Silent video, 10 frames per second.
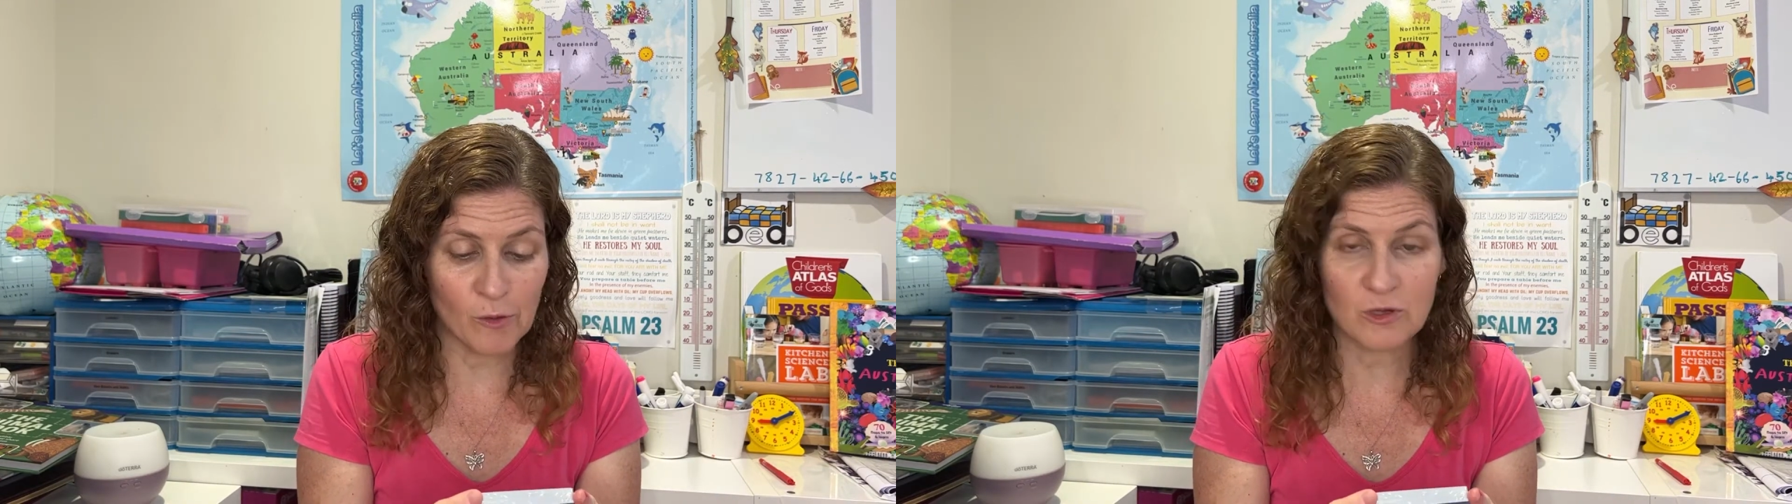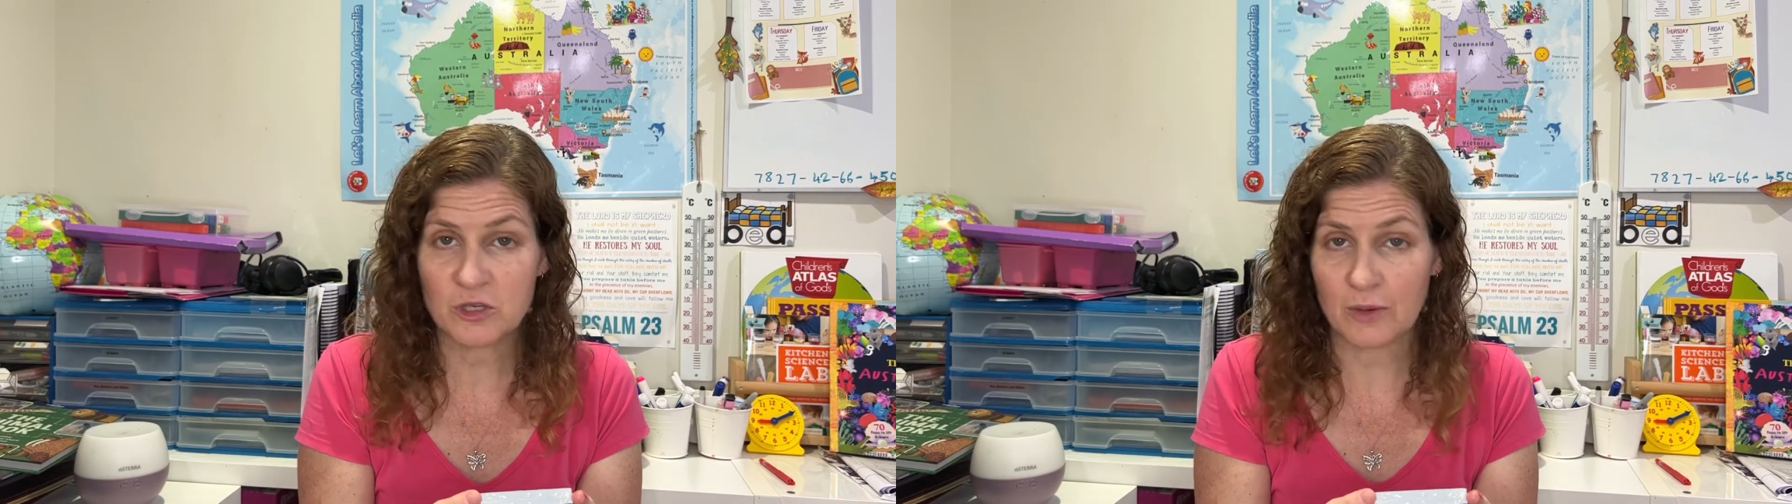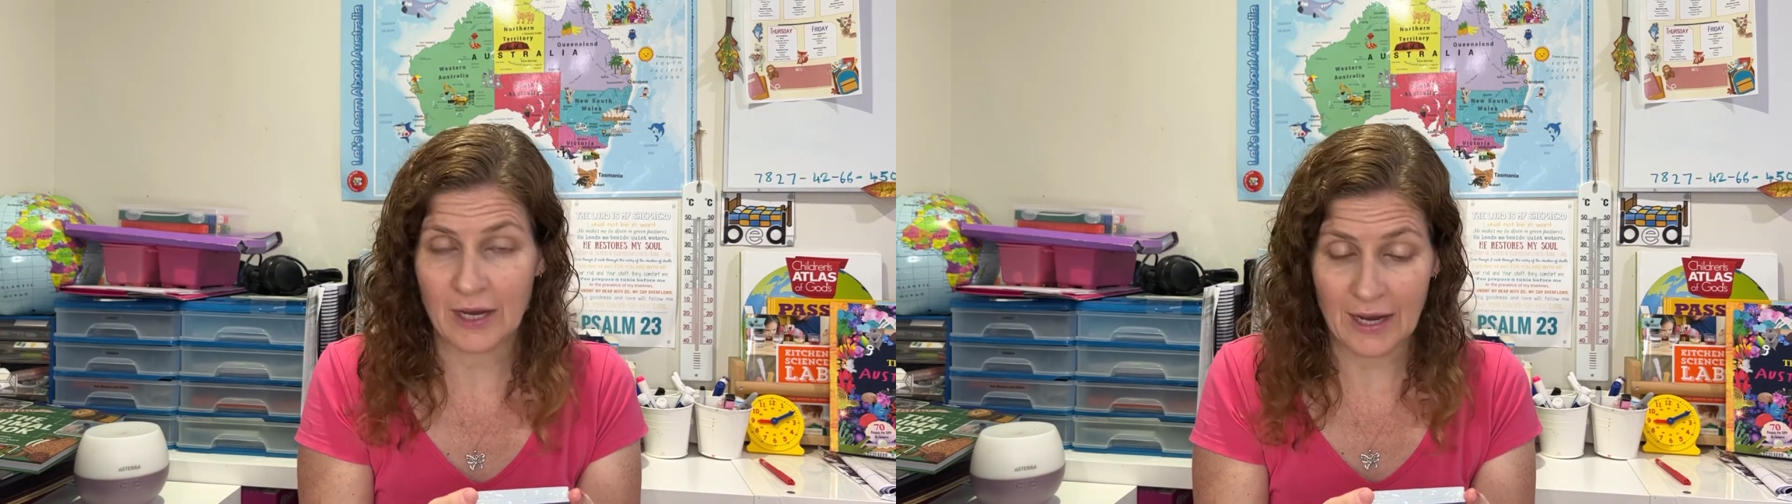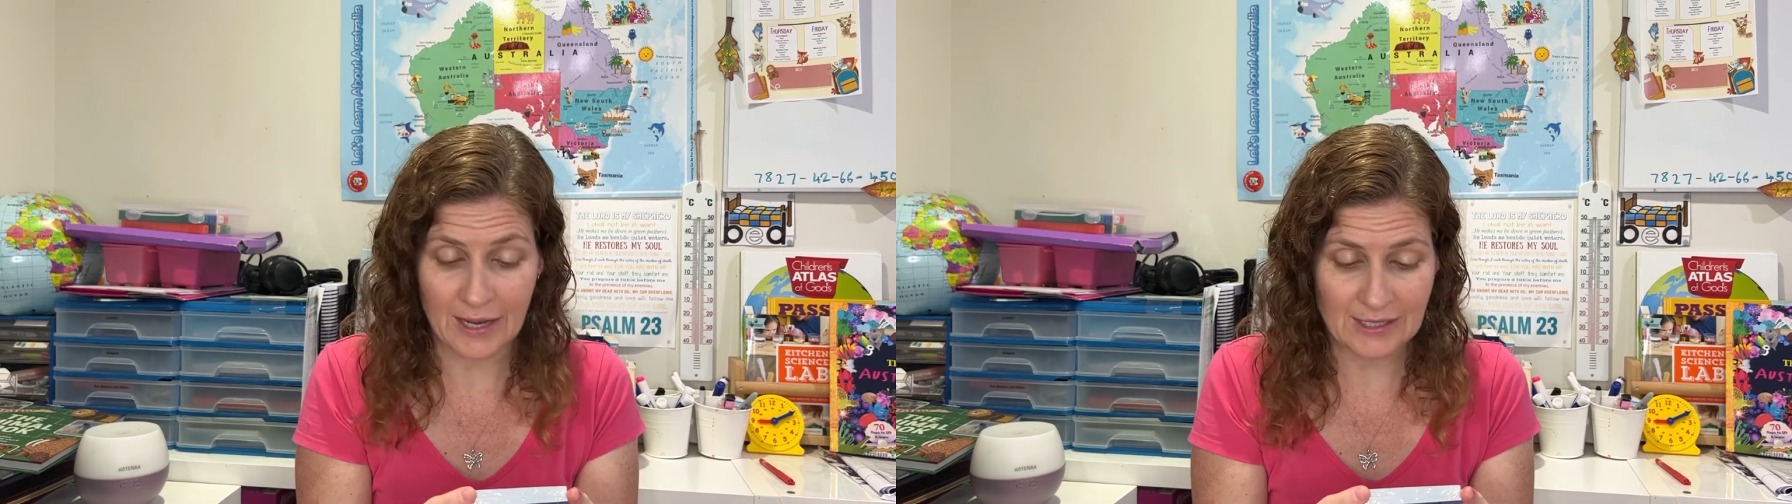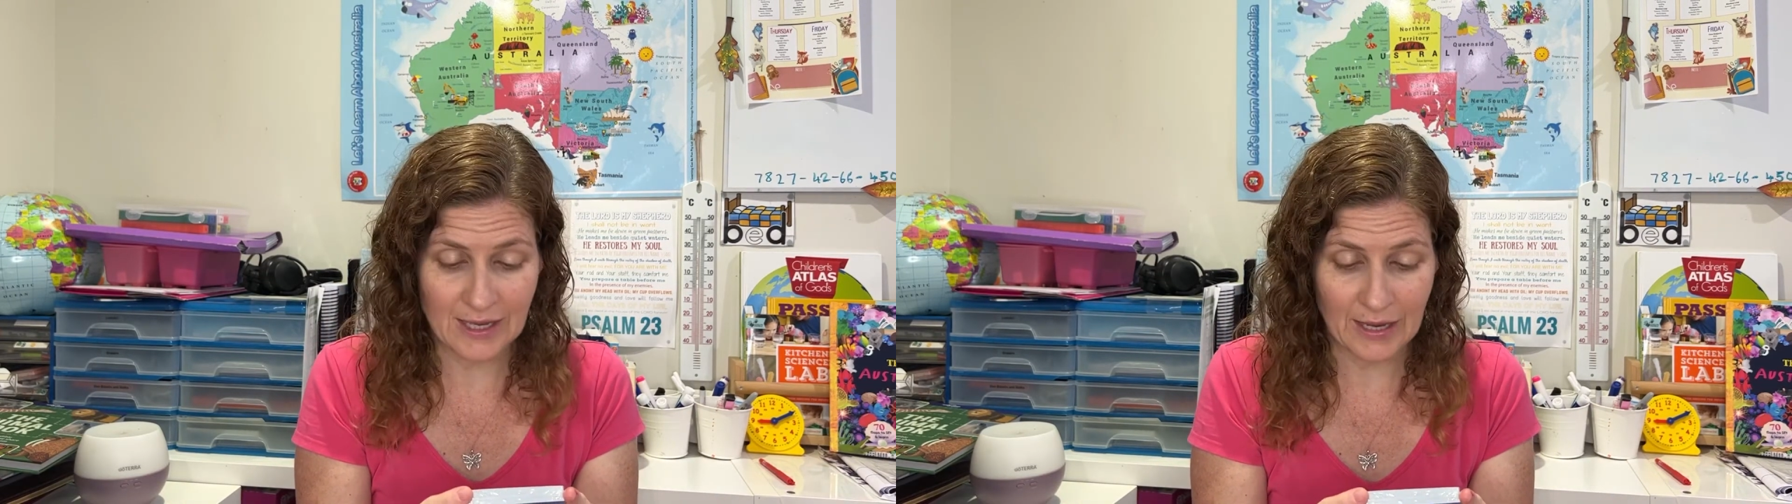would you eat a
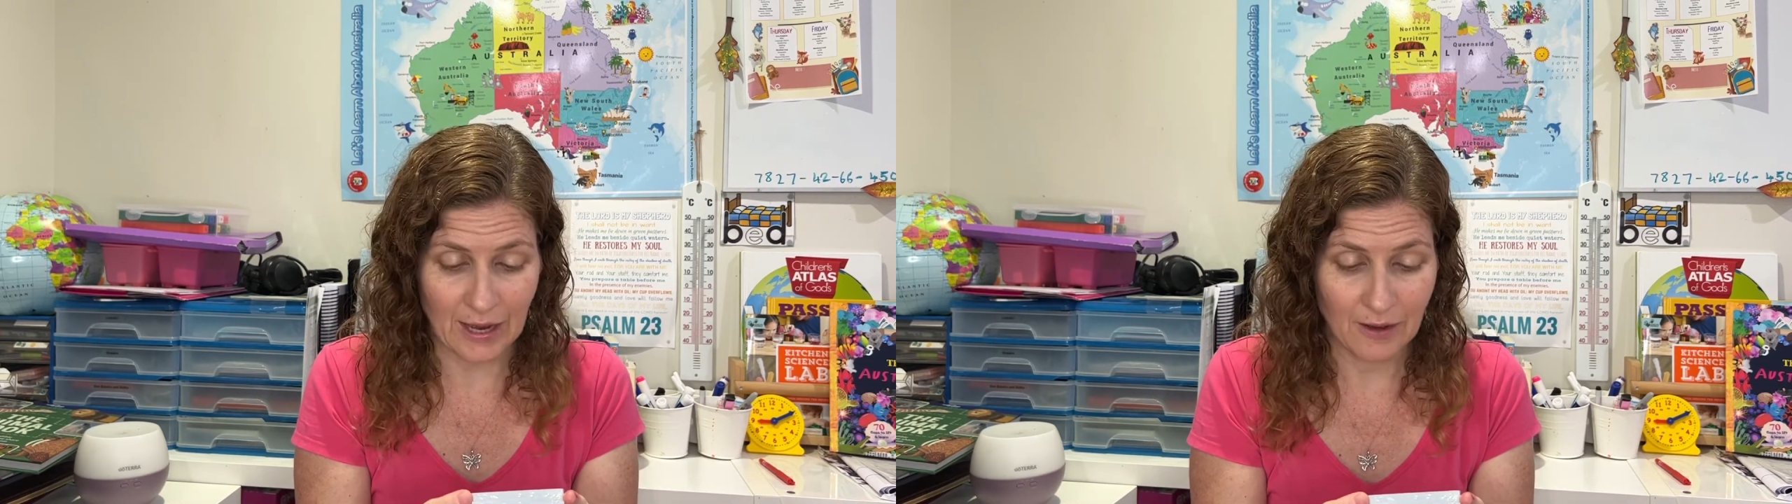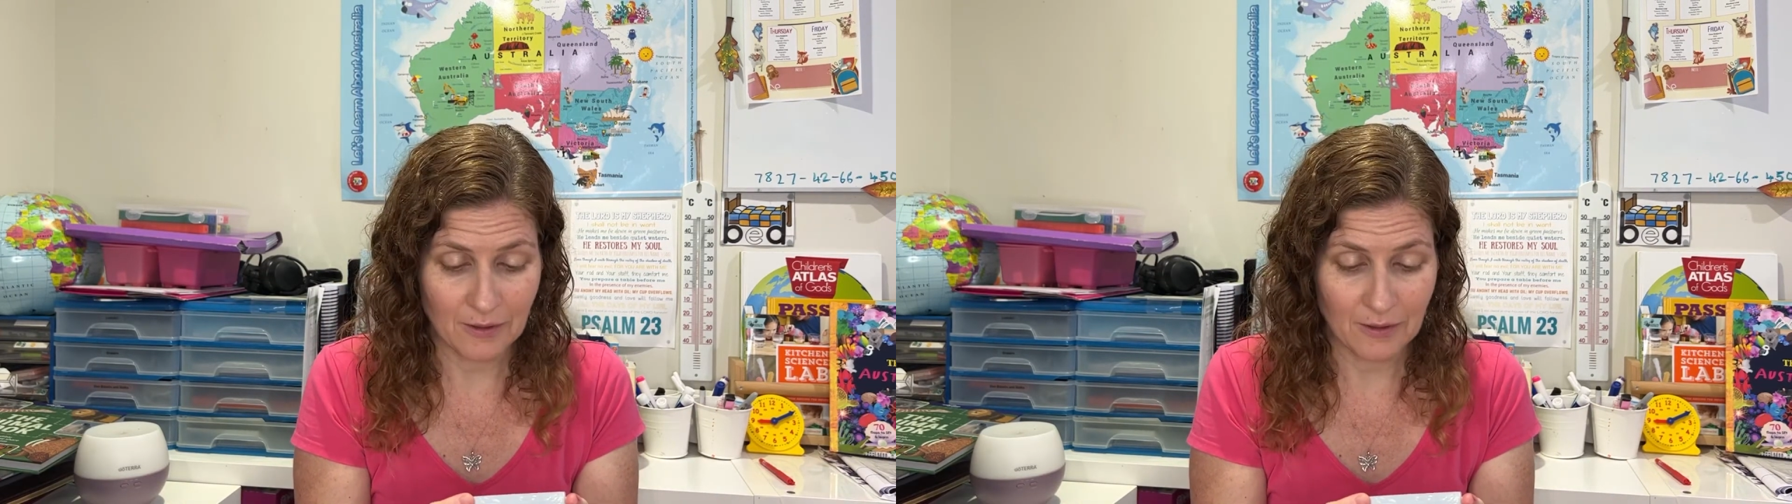sanger?